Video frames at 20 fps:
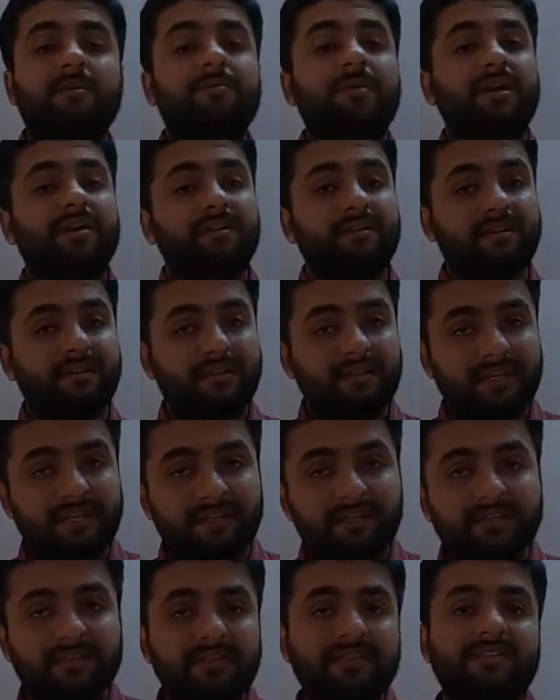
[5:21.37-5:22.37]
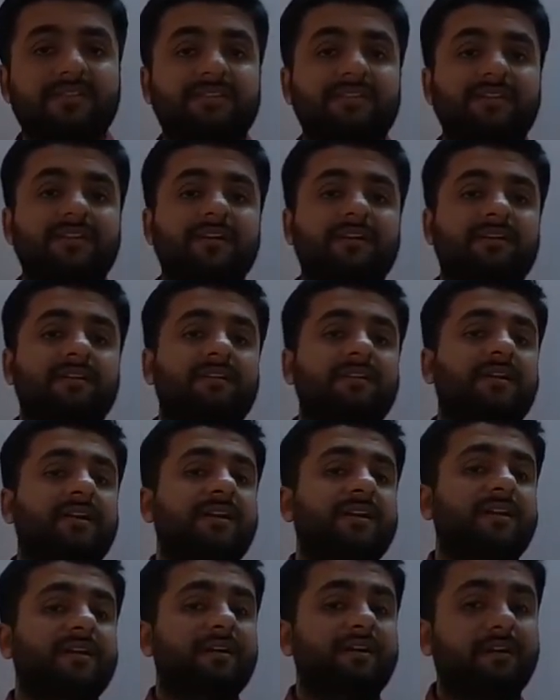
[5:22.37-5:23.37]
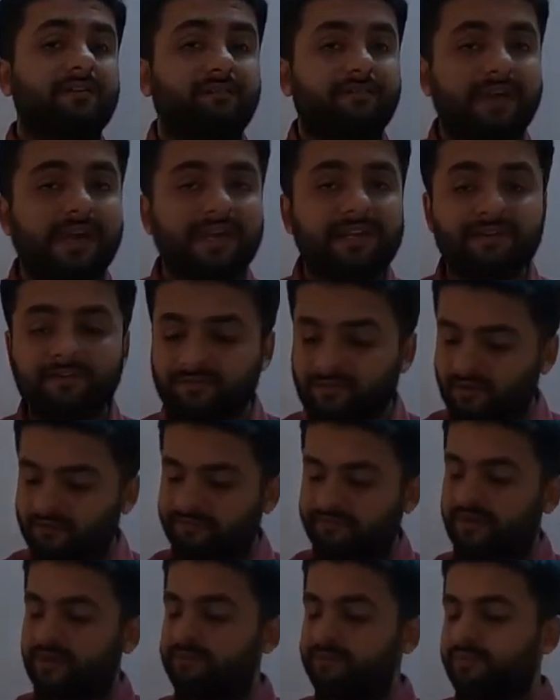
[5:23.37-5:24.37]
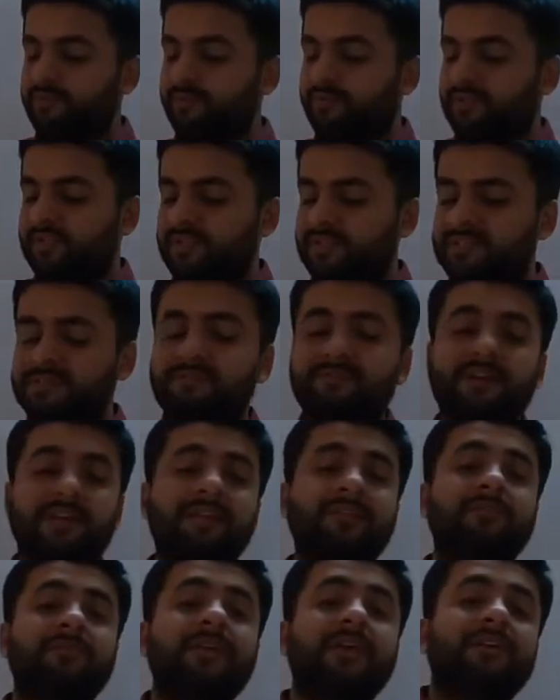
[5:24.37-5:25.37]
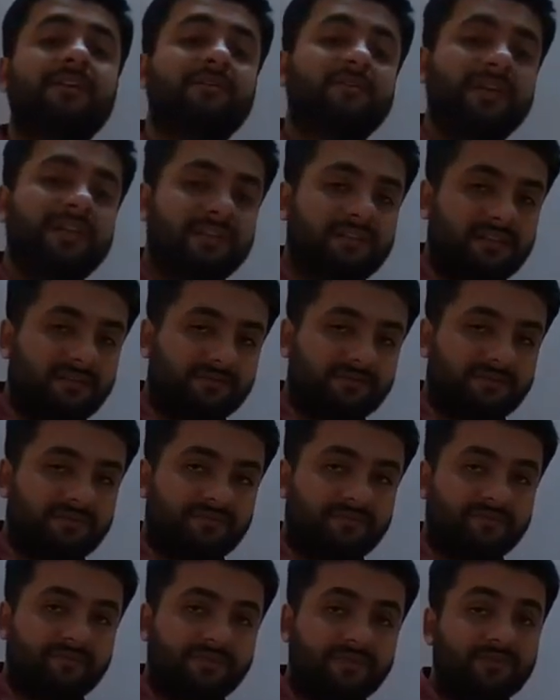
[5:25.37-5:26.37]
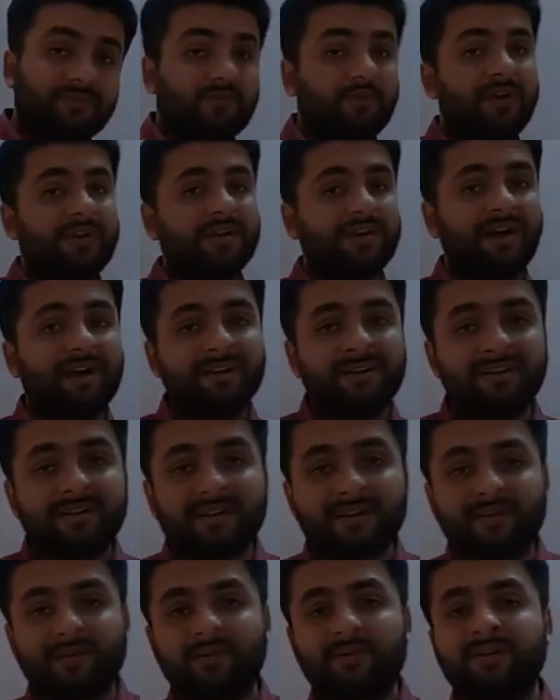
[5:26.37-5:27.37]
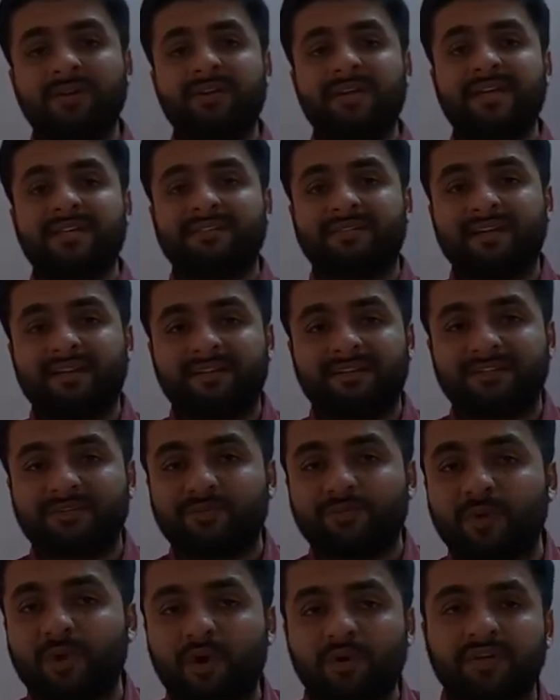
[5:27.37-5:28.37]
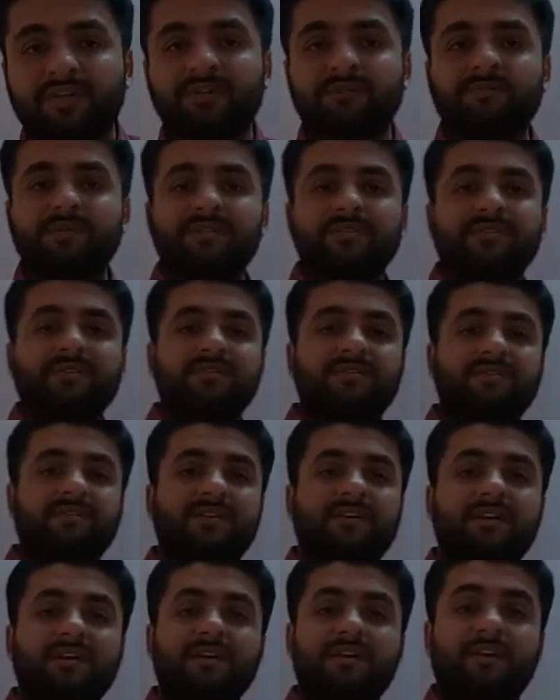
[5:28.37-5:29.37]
But in this year, value of computer is valued at 12,000. So an unrecorded asset is brought in business.